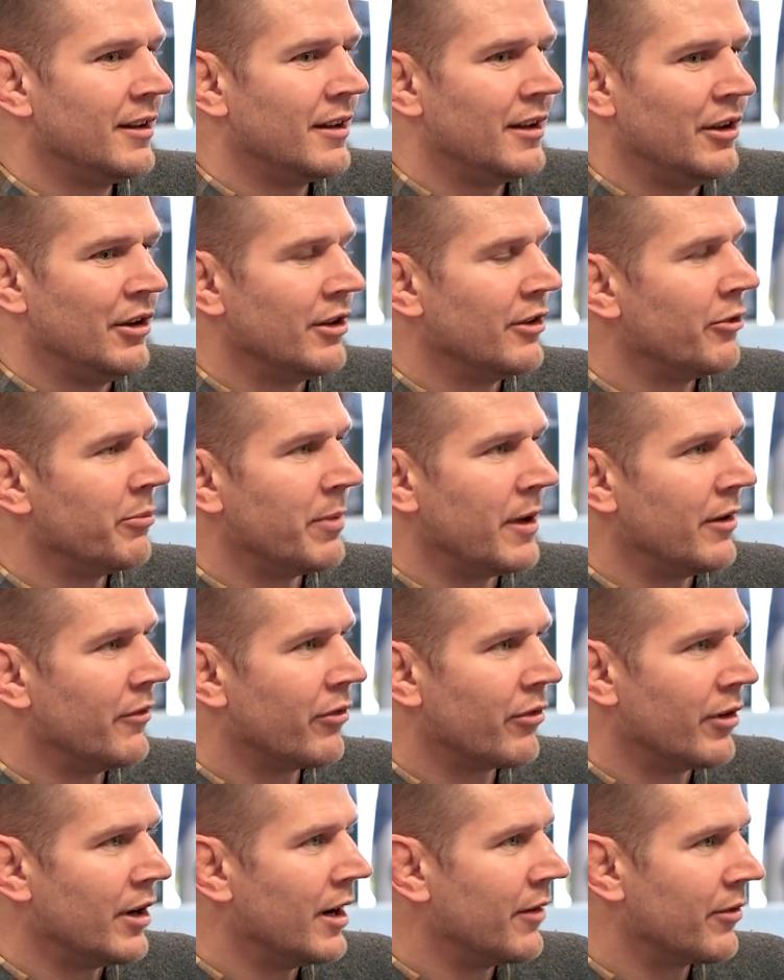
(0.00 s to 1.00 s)
you can spend
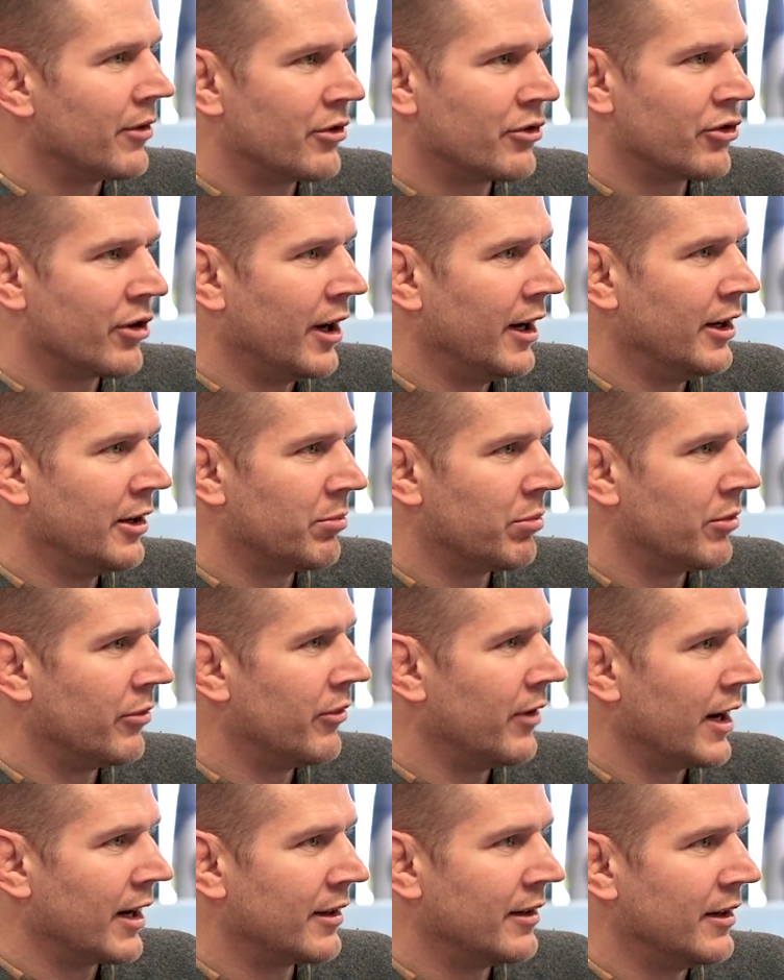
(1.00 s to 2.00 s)
forever trying to
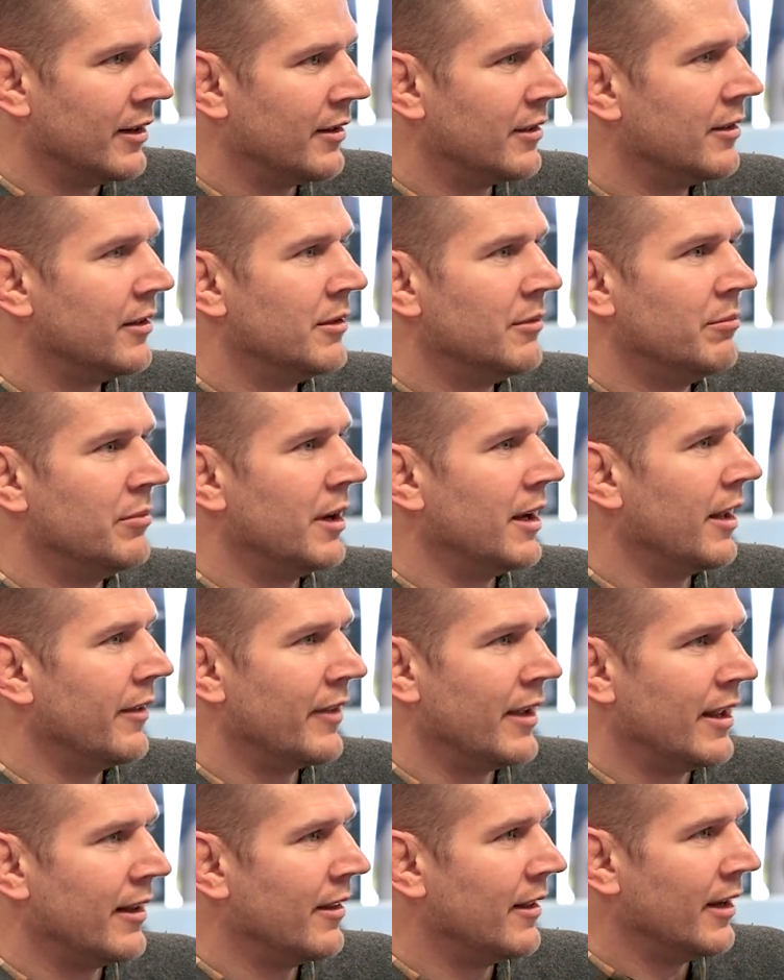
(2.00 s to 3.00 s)
perfect it, but at
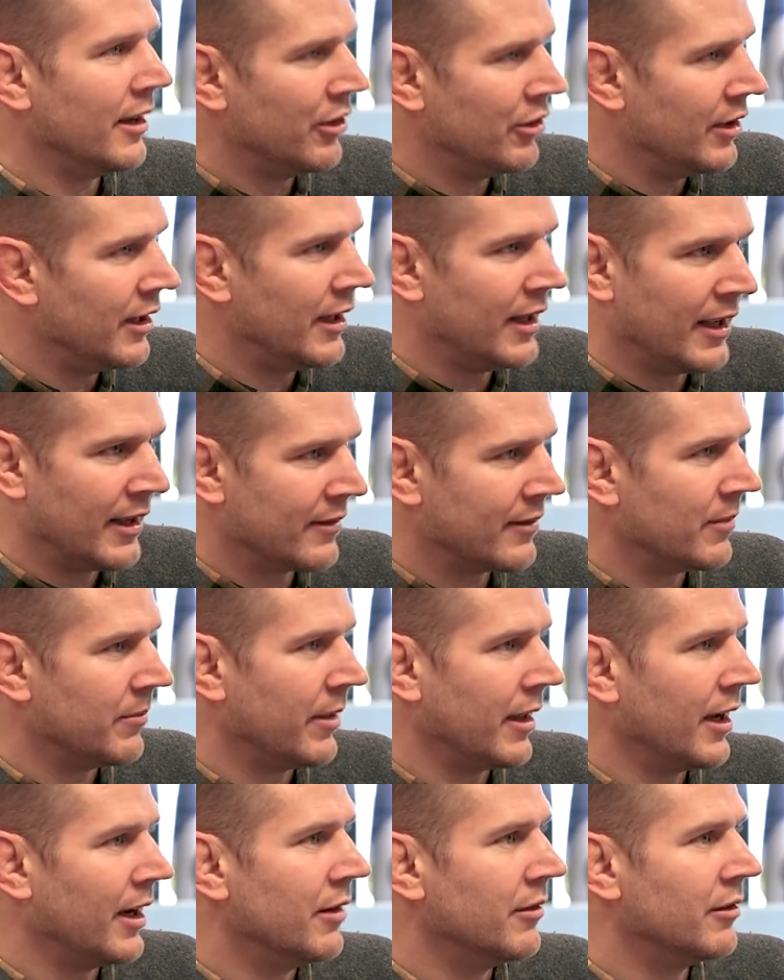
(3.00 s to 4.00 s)
the end of the day, you need to get
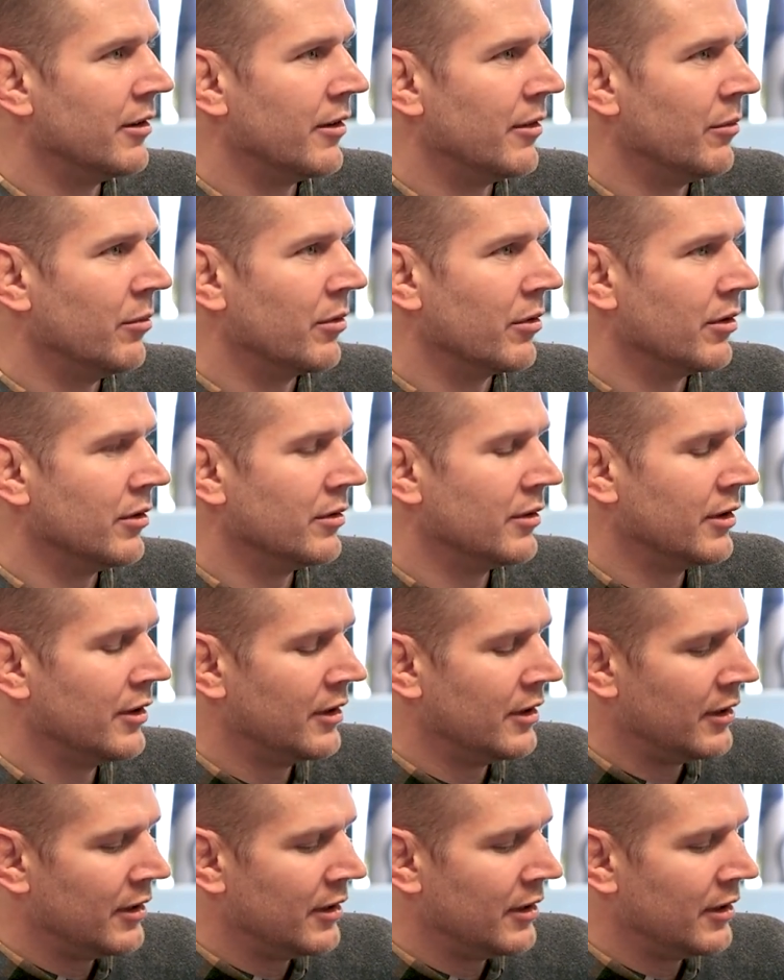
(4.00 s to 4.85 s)
something out into the world.